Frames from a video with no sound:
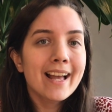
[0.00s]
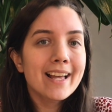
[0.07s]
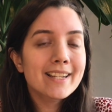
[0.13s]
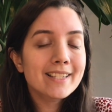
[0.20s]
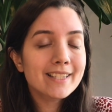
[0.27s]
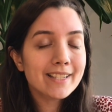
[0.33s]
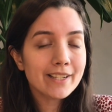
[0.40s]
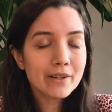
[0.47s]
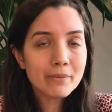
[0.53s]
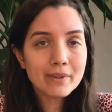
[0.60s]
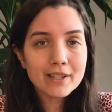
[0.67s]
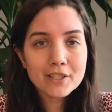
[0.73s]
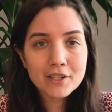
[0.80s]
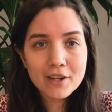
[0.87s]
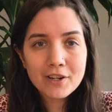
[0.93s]
And today I
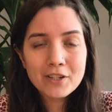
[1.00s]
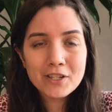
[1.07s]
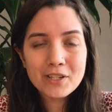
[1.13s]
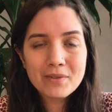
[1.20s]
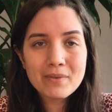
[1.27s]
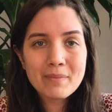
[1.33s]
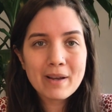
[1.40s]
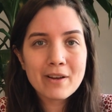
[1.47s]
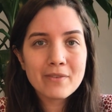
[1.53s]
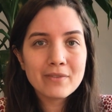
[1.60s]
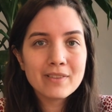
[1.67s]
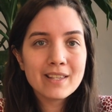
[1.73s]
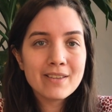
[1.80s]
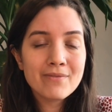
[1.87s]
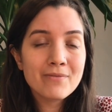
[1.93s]
want to talk to you
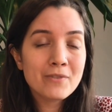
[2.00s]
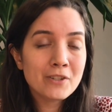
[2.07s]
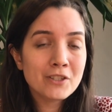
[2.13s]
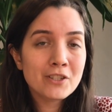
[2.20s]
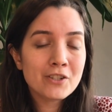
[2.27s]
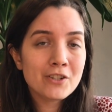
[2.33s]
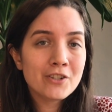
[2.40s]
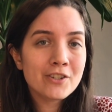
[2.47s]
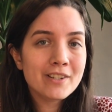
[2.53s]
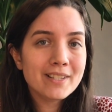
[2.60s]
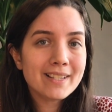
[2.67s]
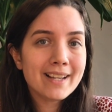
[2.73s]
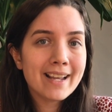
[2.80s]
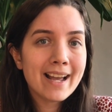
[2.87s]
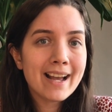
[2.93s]
about the foot surgeries
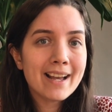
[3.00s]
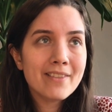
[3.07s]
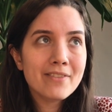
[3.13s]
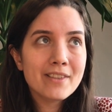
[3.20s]
I had